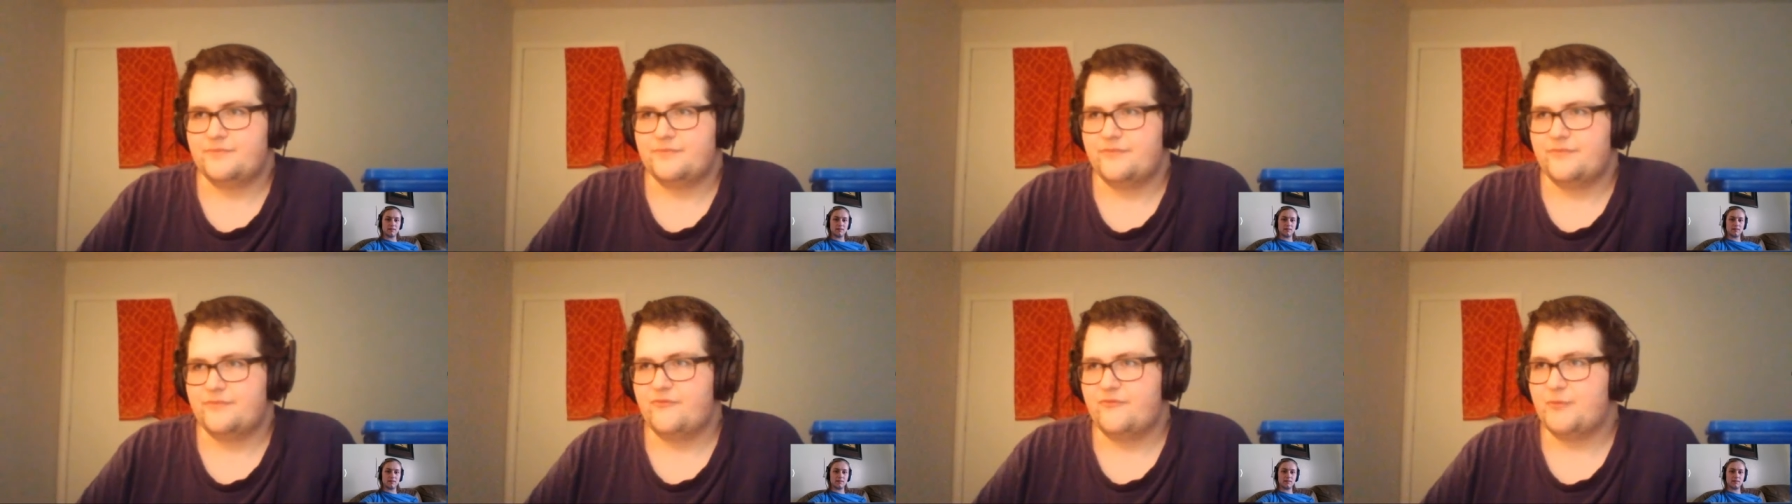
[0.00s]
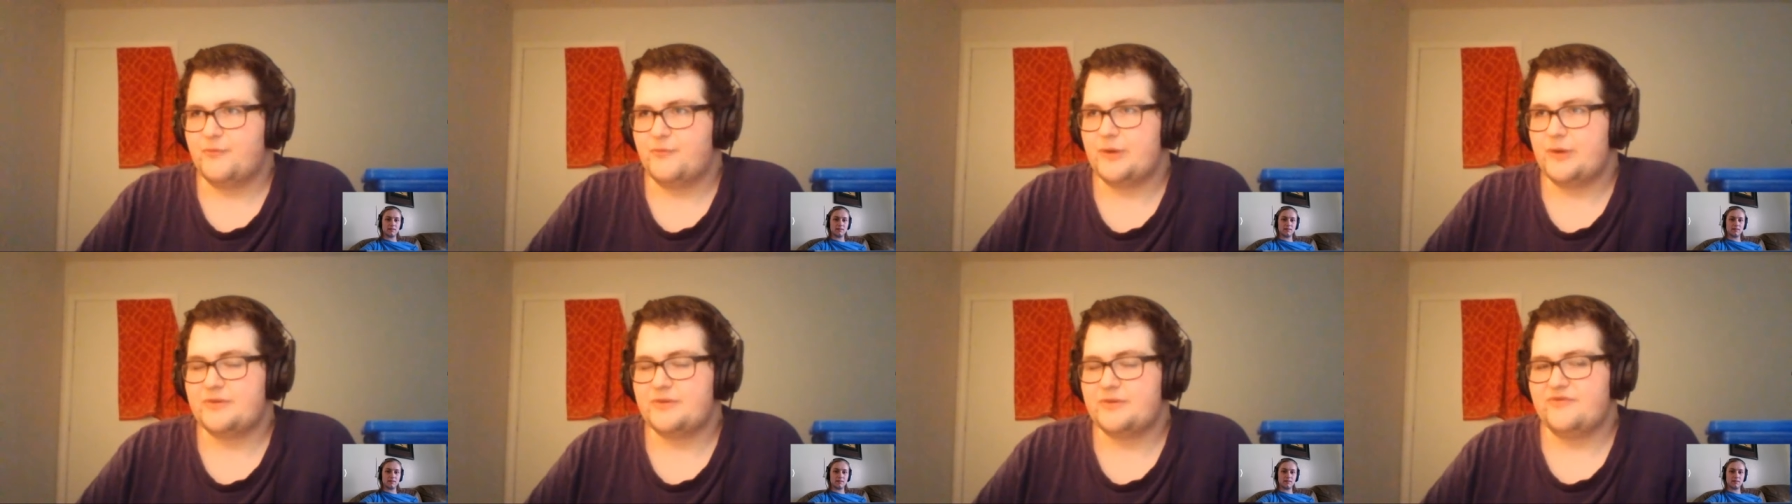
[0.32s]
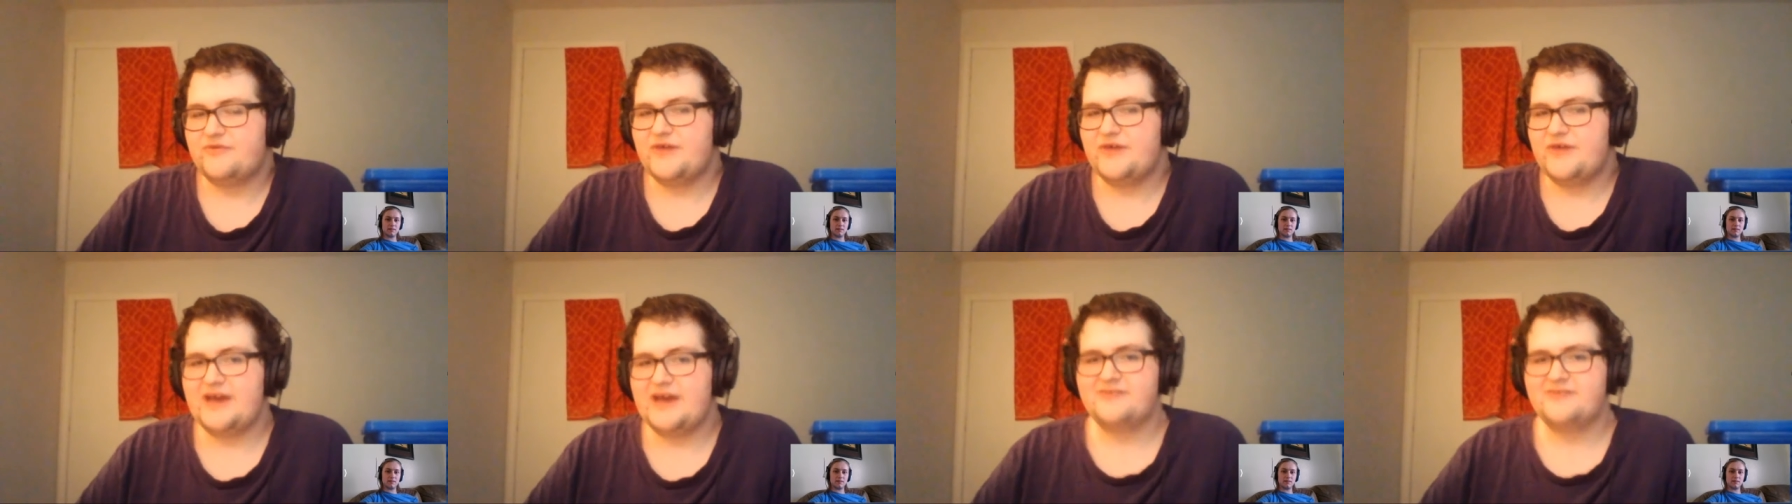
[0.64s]
probably
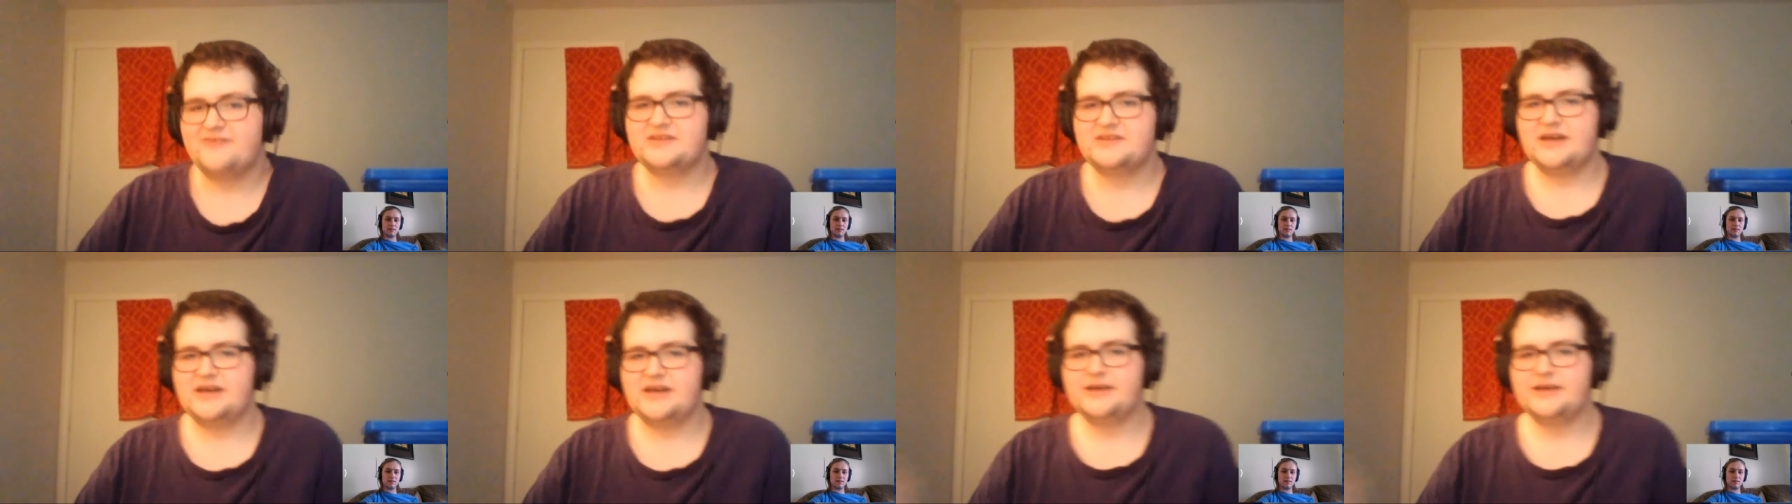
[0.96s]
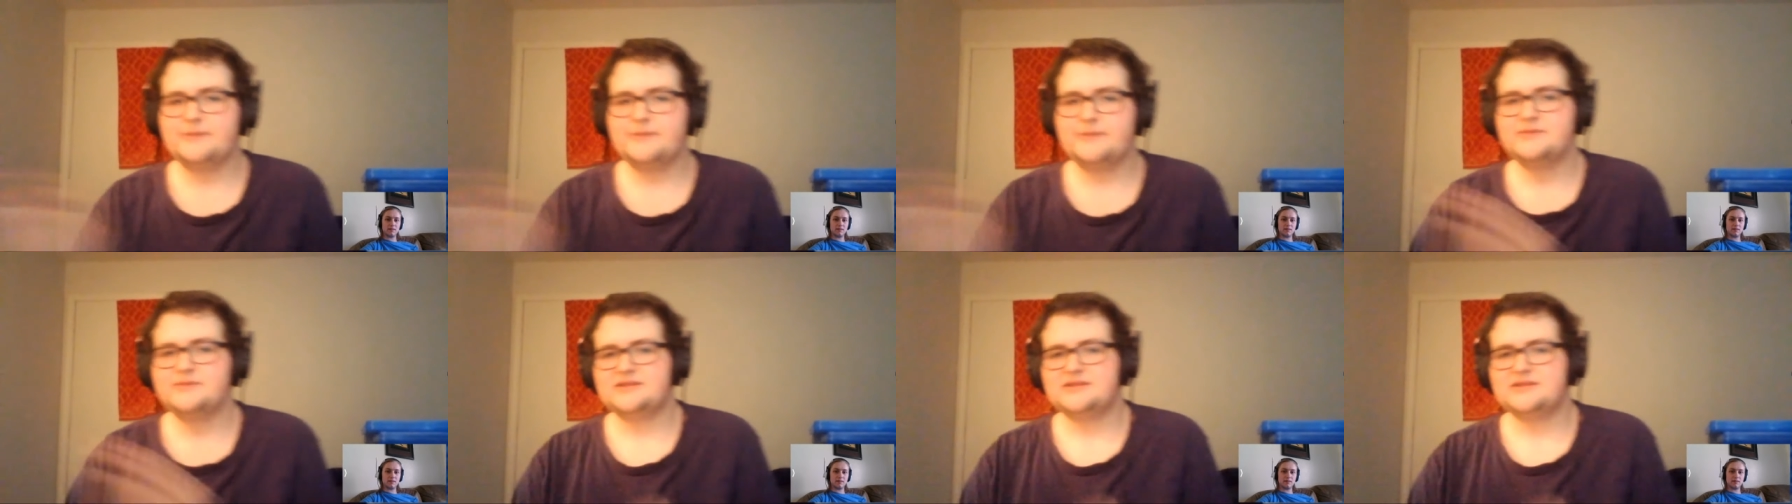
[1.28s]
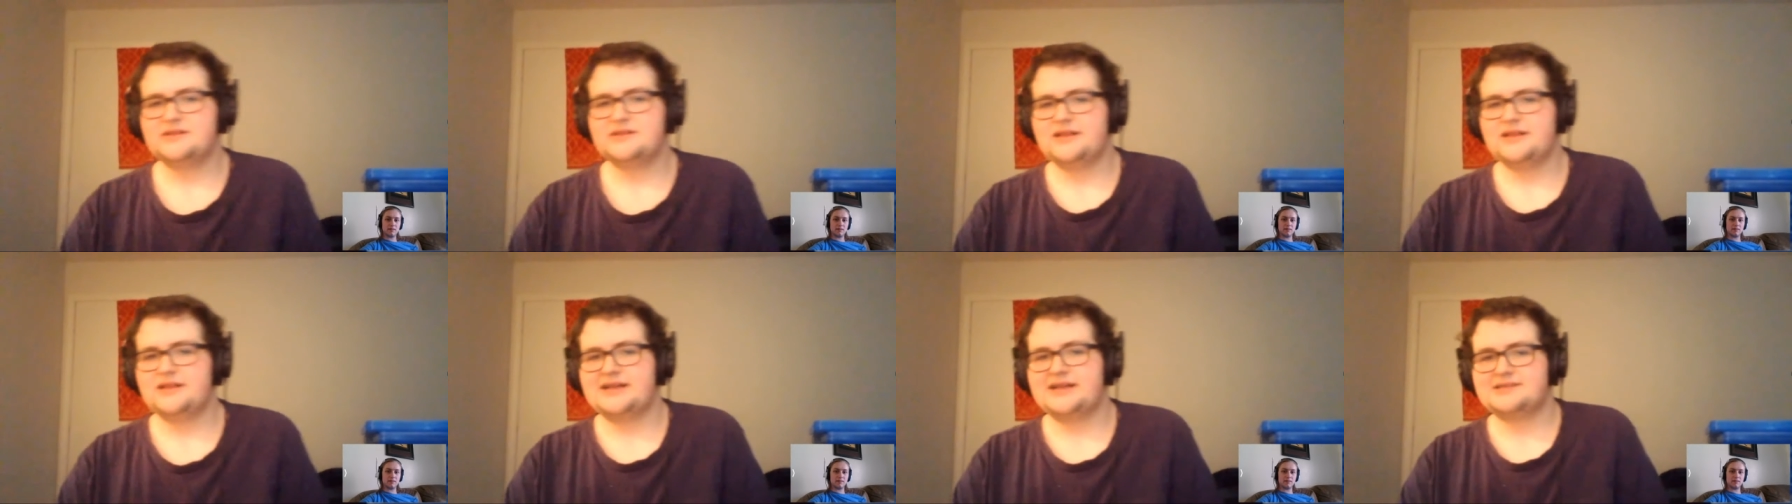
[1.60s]
5 times in
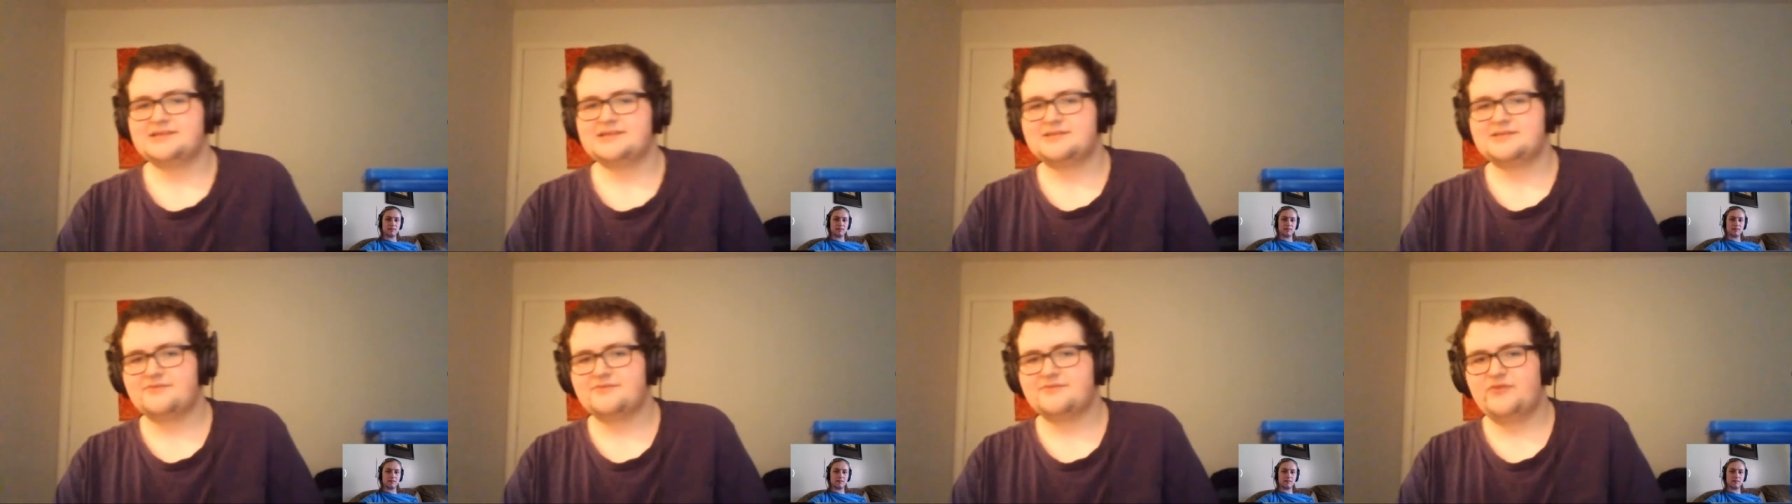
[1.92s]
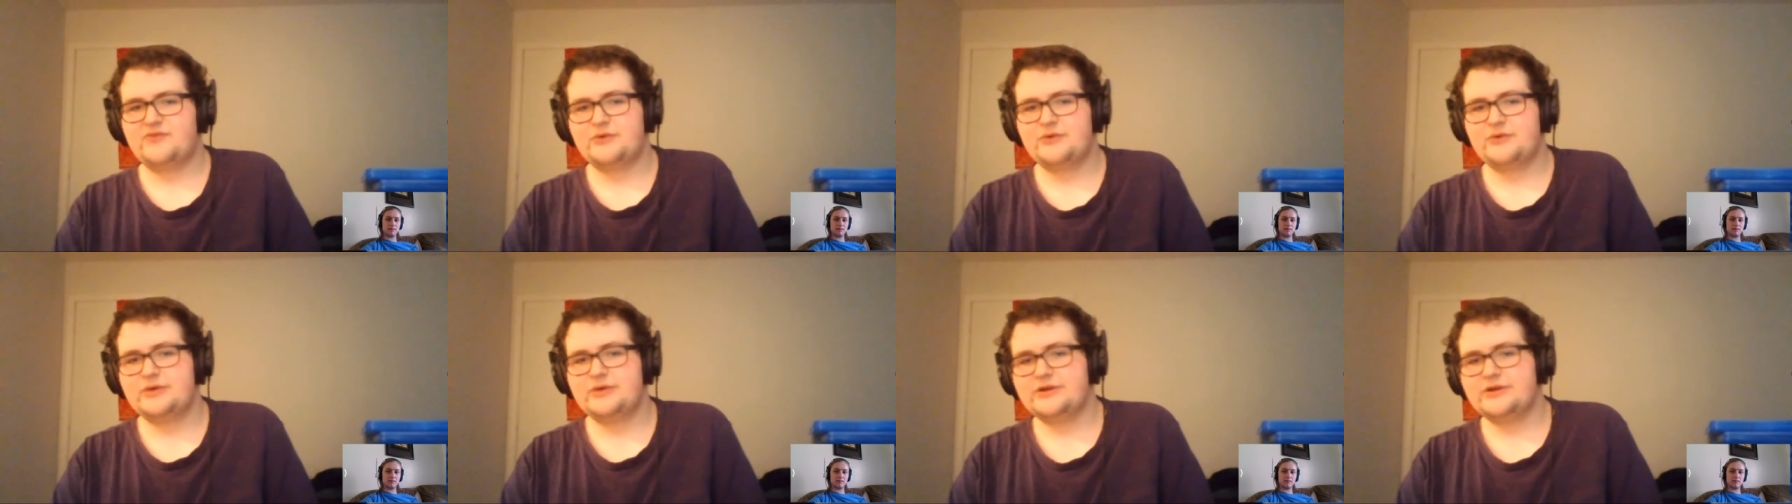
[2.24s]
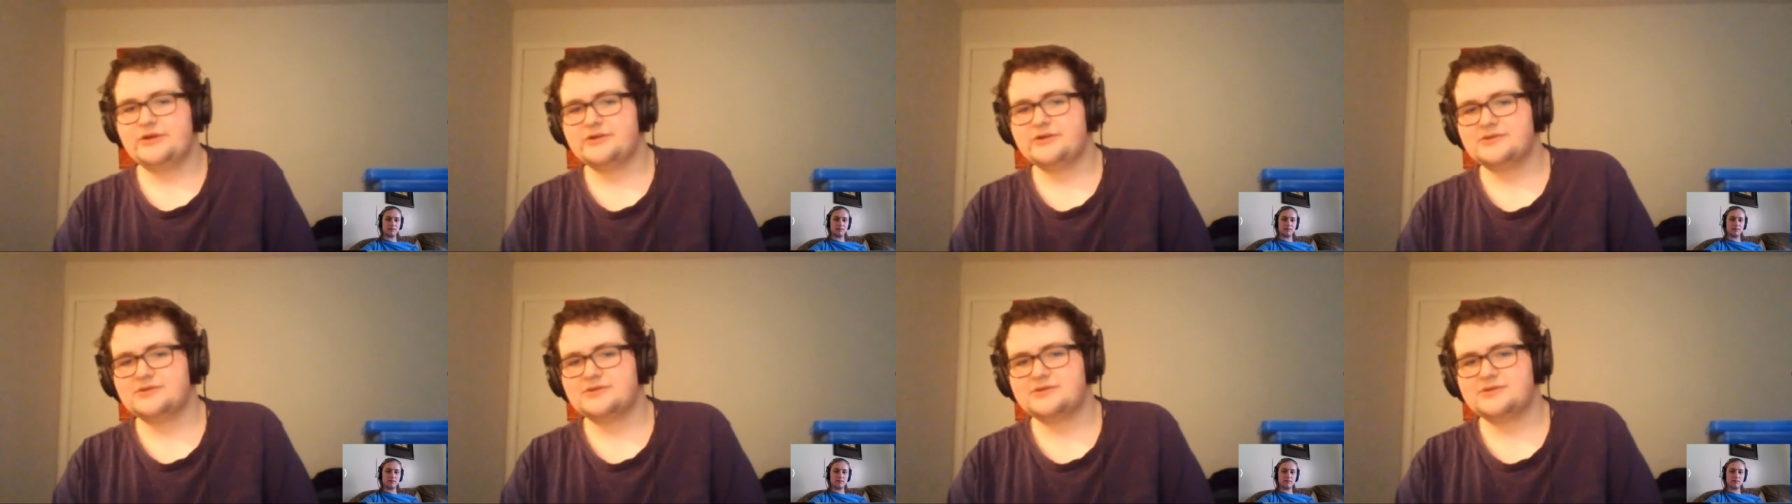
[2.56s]
the last few
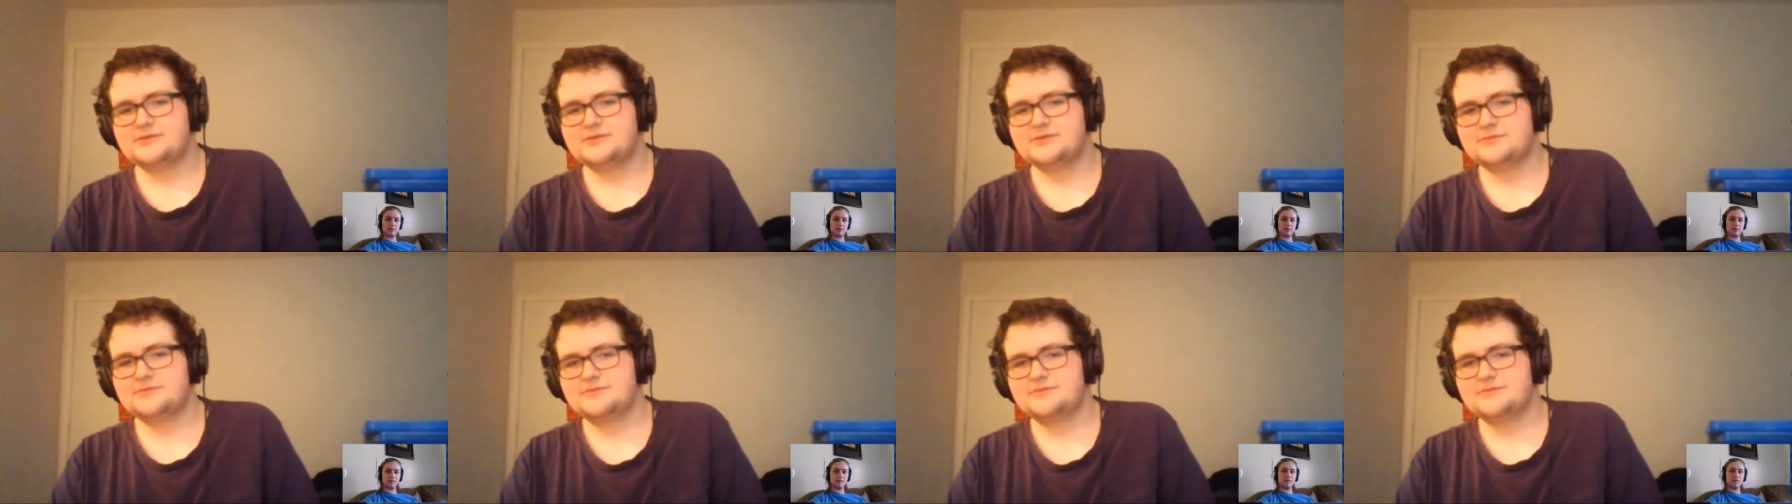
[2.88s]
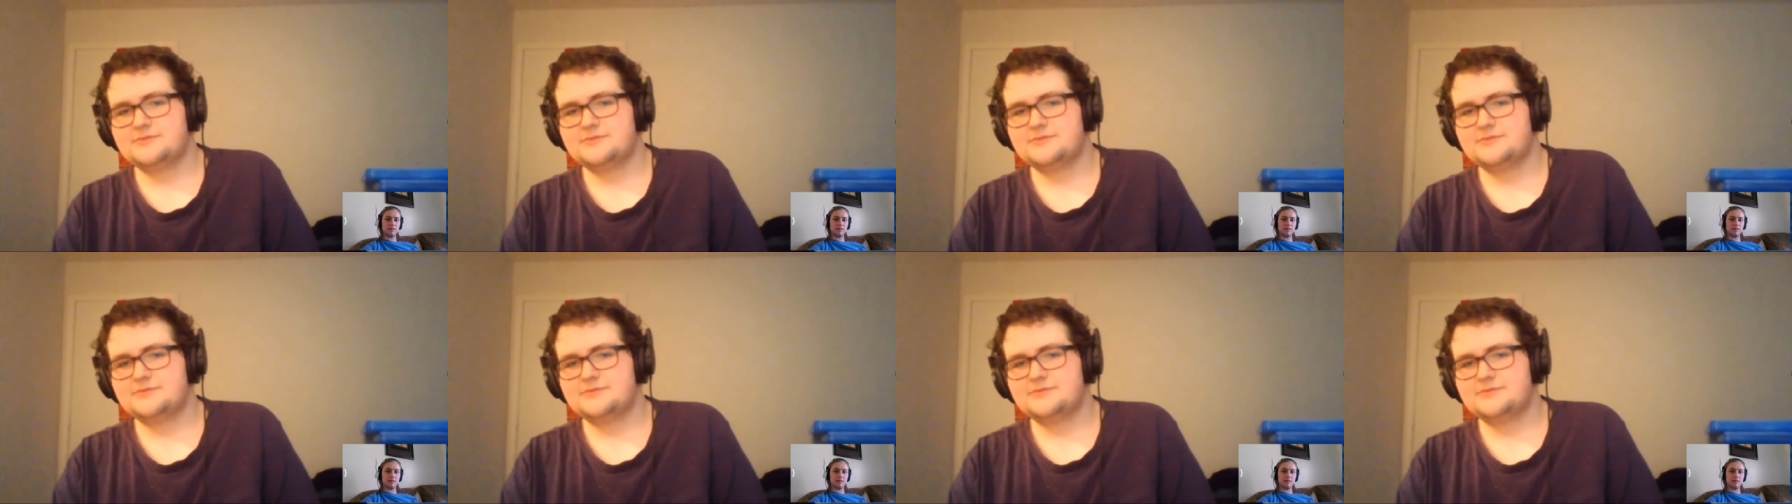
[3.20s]
years,